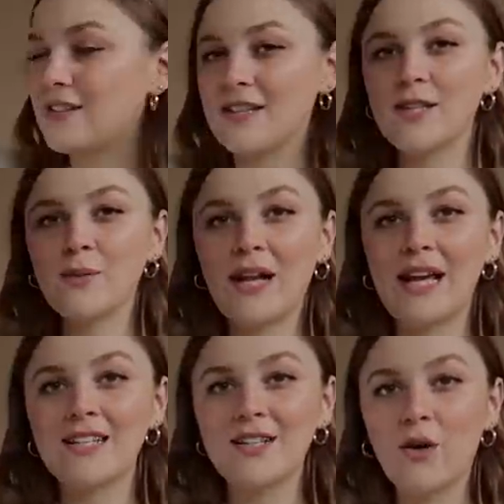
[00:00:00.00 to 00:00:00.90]
So this one I
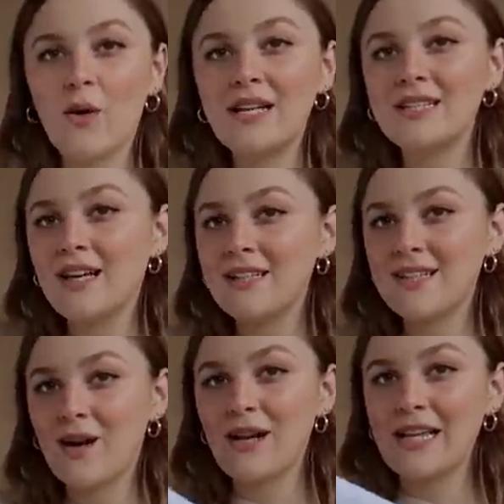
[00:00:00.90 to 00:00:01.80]
actually got in a size
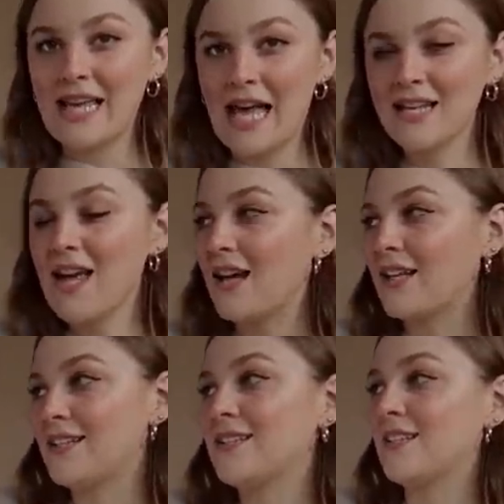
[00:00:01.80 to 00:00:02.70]
down again, and
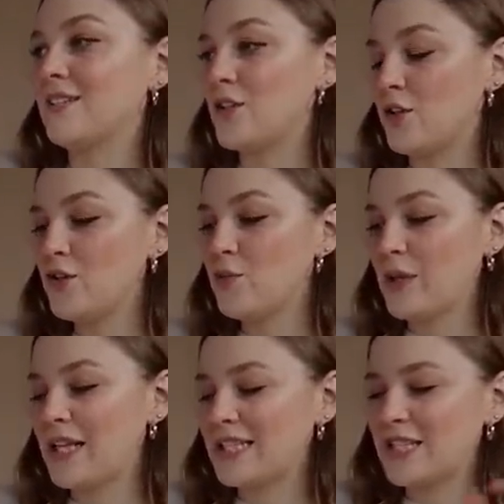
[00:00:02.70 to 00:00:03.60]
it is still huge,
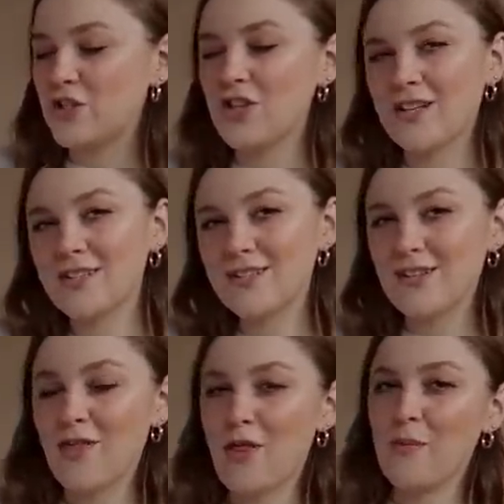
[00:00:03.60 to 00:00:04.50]
but it's
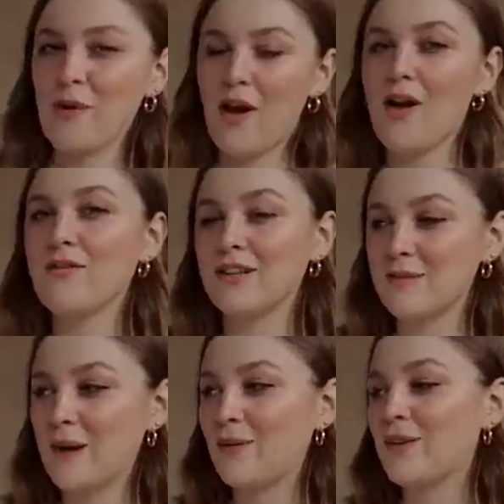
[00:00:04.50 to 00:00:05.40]
just the perfect
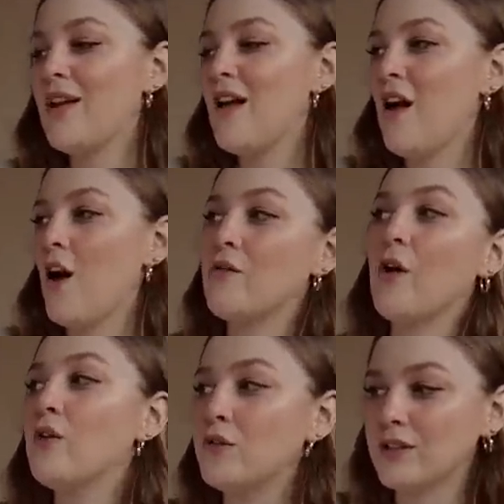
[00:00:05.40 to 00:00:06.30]
amount of
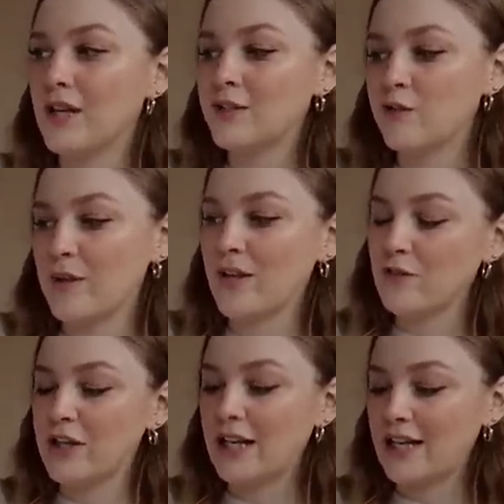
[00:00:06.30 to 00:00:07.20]
oversized for me. I
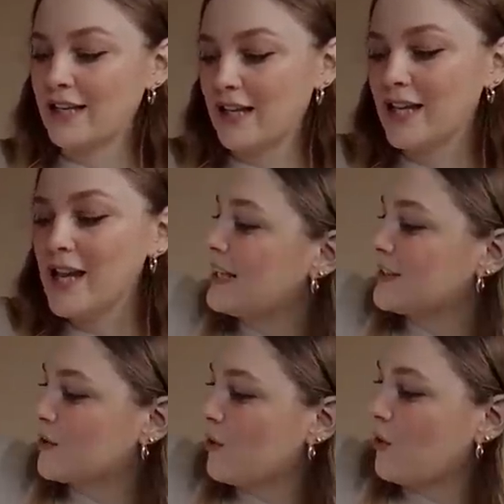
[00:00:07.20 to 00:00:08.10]
really like it.
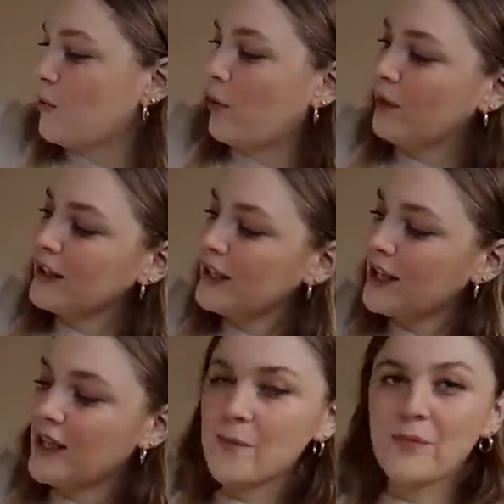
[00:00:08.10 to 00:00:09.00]
It's got a pocket
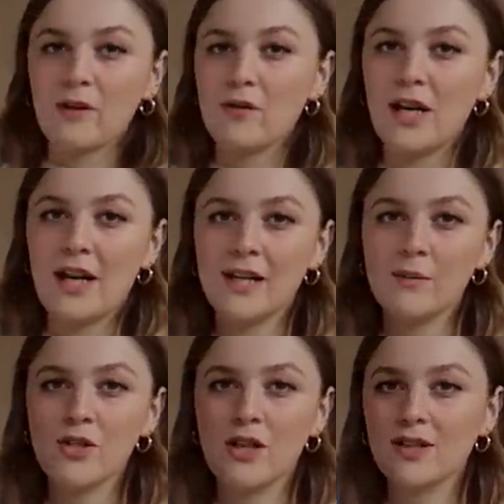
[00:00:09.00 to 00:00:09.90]
here. I really like it
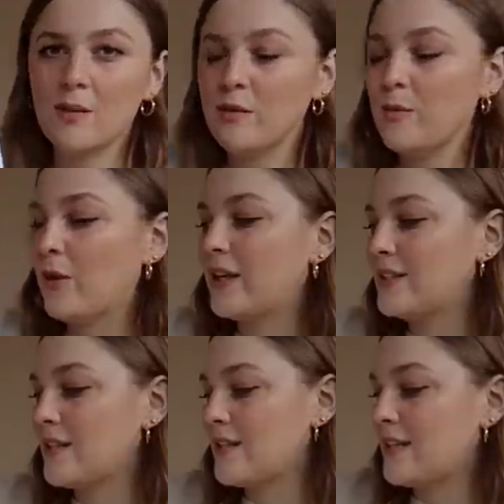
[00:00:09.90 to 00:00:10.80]
when shirts come with
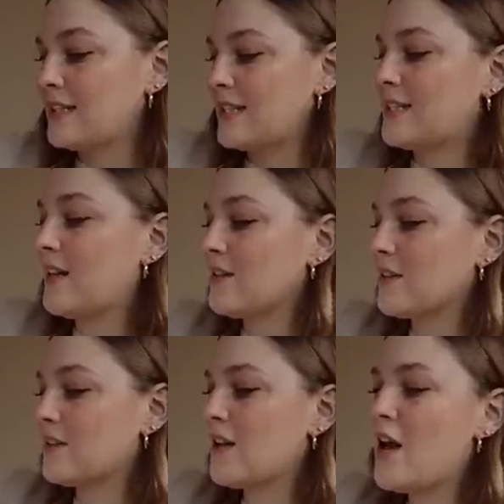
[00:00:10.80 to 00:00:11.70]
pockets. I think that detail
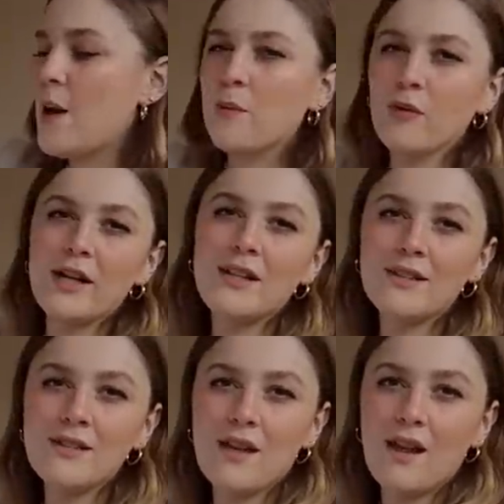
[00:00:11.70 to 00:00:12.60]
just
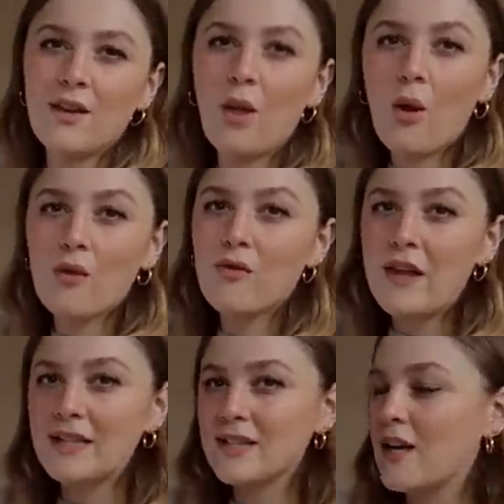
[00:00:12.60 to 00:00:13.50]
breaks a lot of
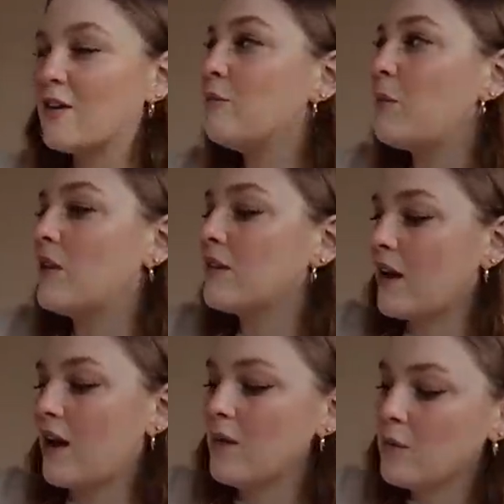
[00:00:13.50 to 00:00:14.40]
this kind of bulk
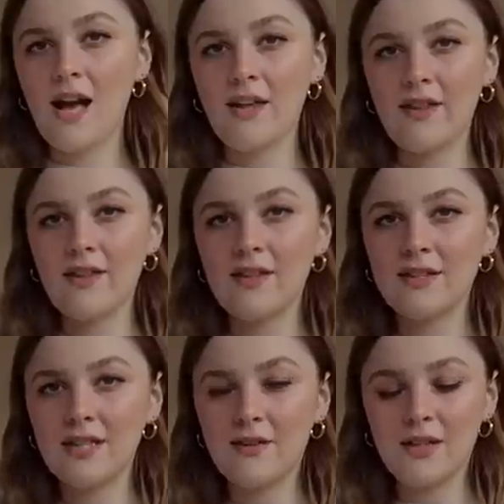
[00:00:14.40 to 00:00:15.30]
up. And then that the
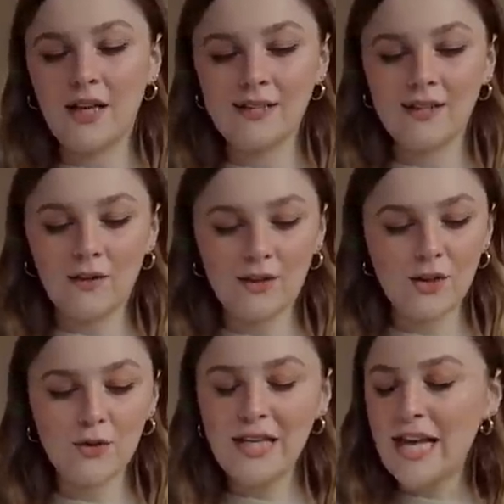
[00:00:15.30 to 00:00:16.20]
sleeves are nice and long. There's
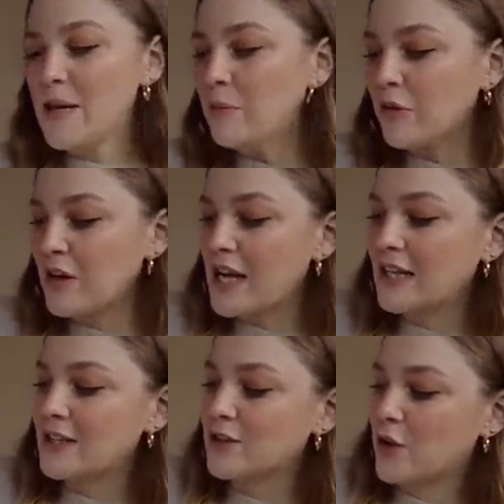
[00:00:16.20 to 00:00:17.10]
no
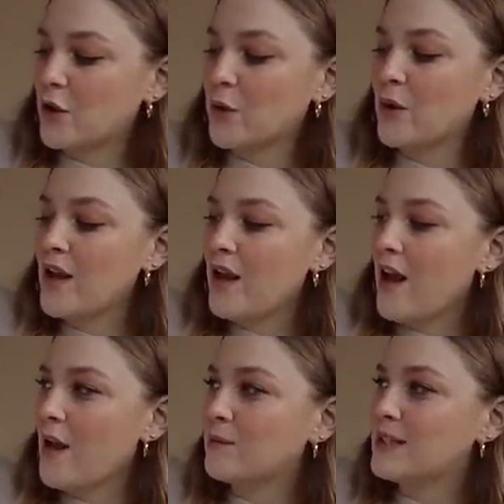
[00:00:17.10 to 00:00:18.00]
tapering. There's no
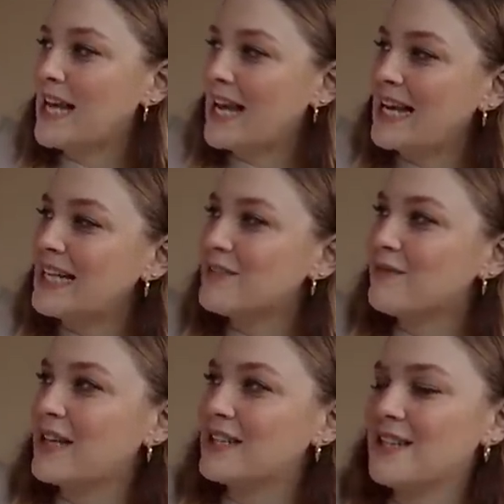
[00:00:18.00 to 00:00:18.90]
tailored
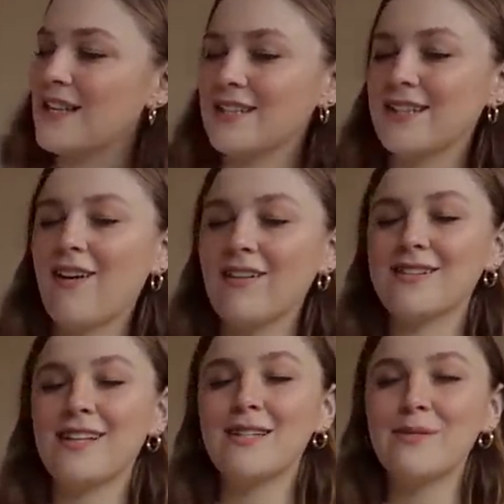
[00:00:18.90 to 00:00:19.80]
fit to this. I can't
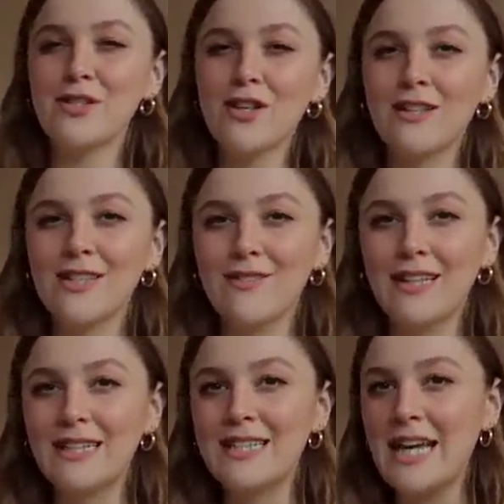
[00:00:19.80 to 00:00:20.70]
stand it when shirts have
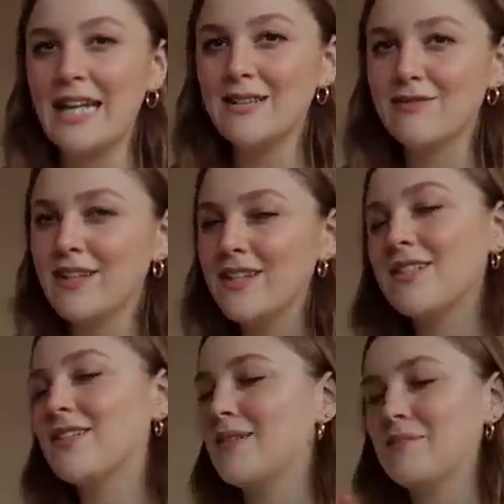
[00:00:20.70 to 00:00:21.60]
like a tailored fit.
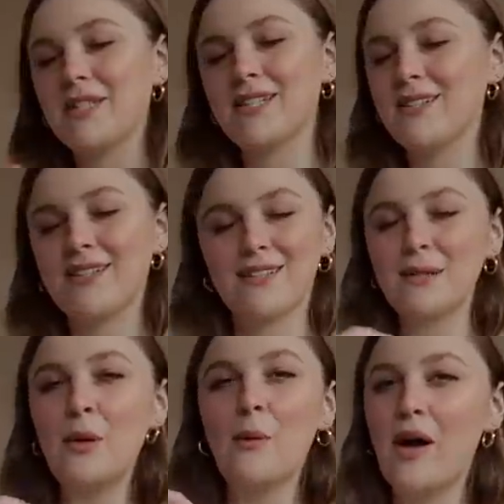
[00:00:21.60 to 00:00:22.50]
It
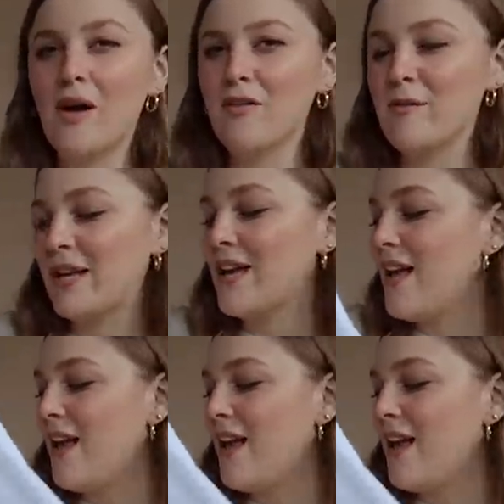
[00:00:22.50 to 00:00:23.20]
does not work for me.